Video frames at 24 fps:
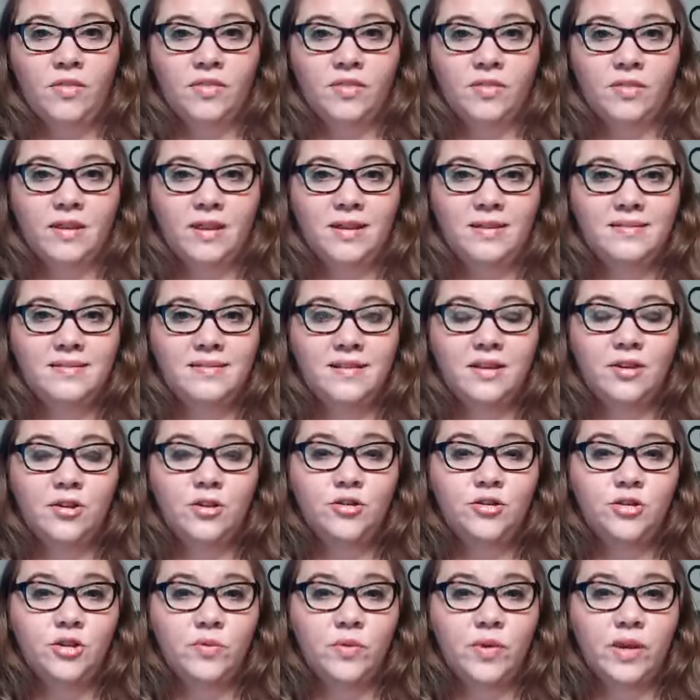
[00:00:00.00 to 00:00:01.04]
consider
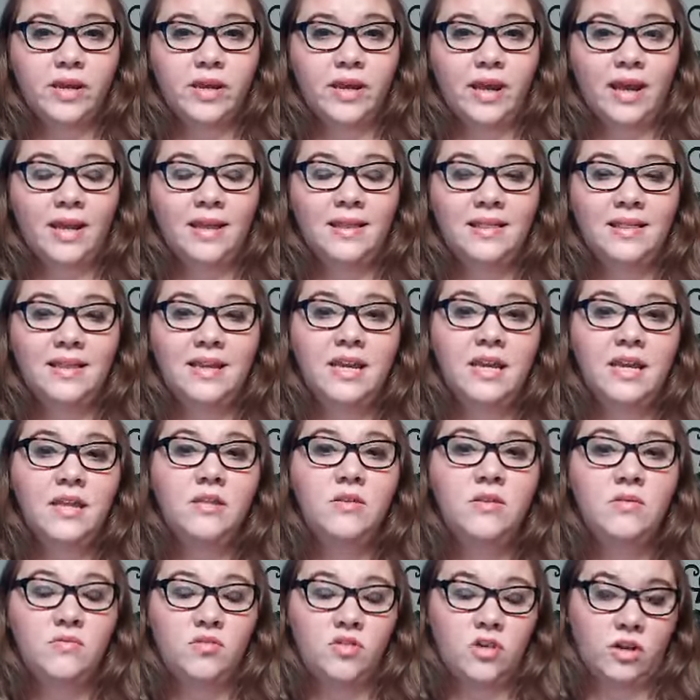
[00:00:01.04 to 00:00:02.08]
doing a
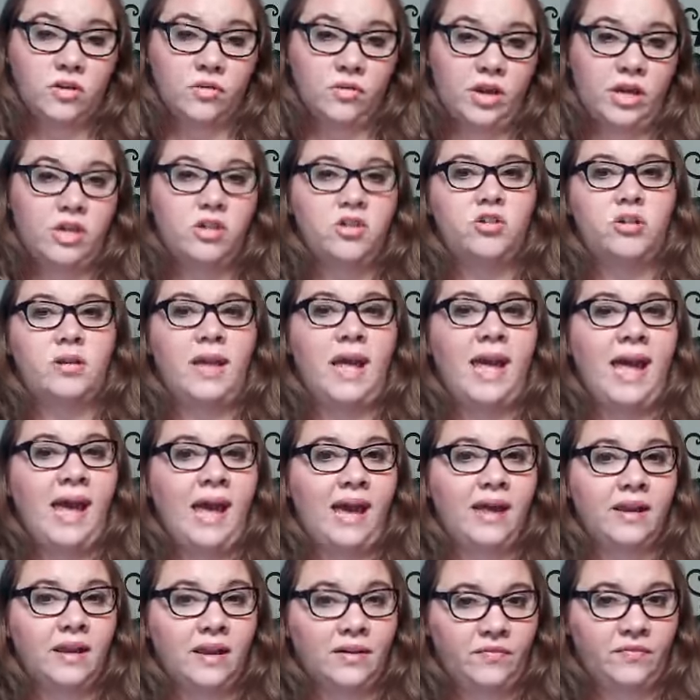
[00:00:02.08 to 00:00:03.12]
lead generation
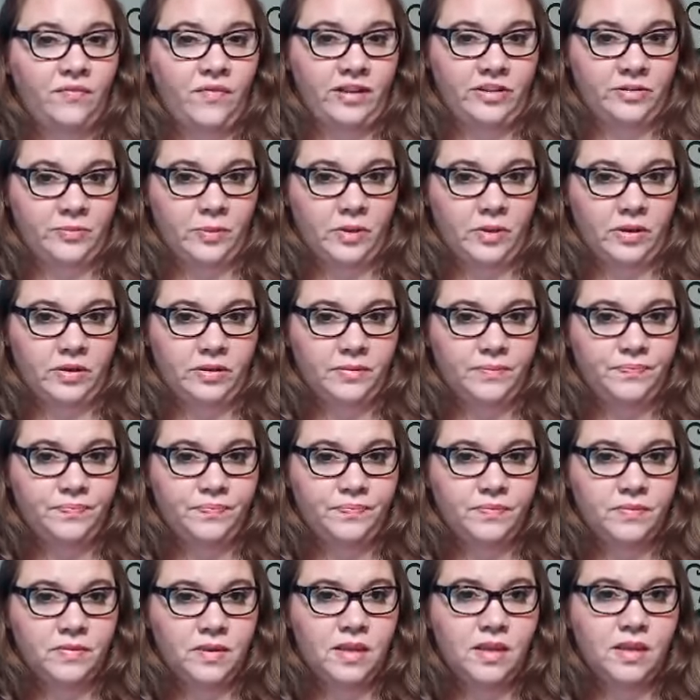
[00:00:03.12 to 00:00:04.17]
ad on Facebook.
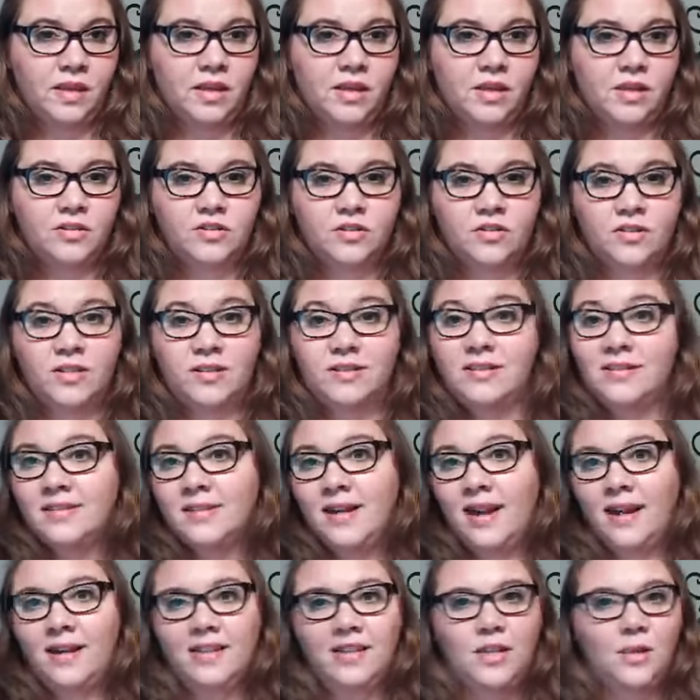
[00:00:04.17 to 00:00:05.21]
So this is
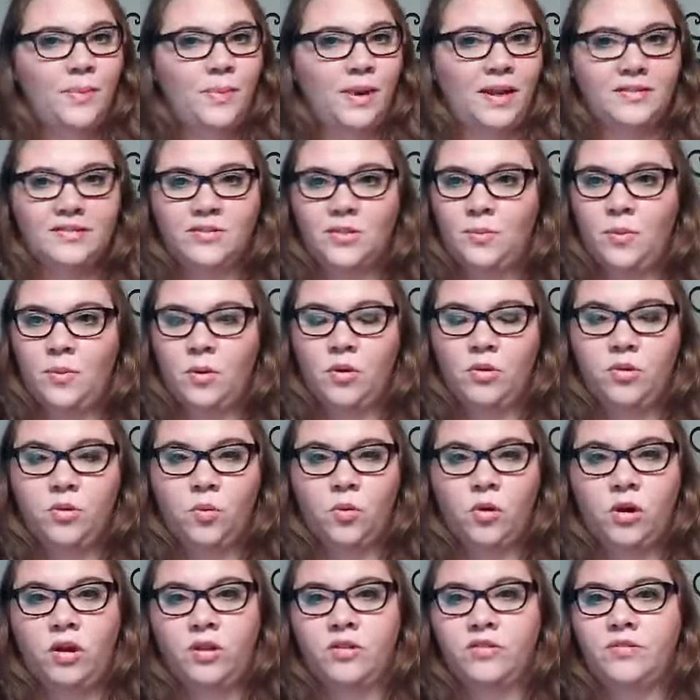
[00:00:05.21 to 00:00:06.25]
kind of the best of both
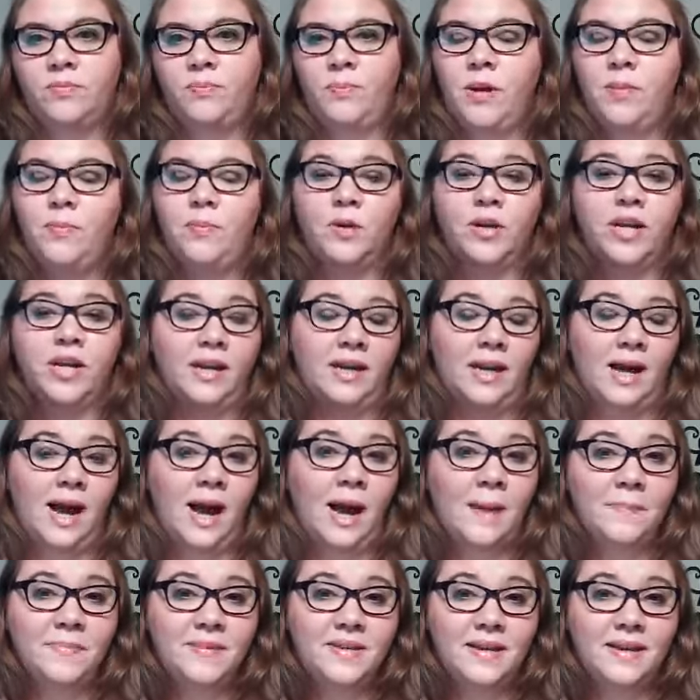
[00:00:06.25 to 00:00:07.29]
worlds. People can
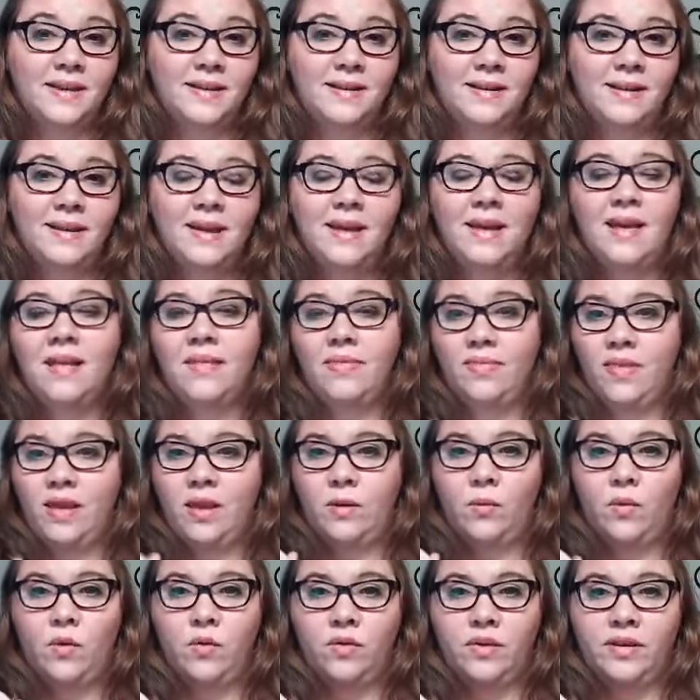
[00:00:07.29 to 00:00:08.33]
opt in. They
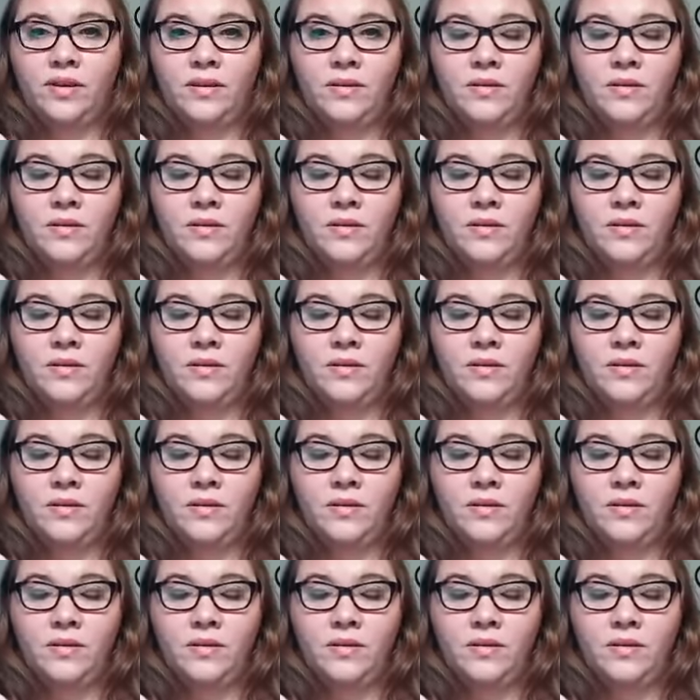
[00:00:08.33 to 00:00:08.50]
will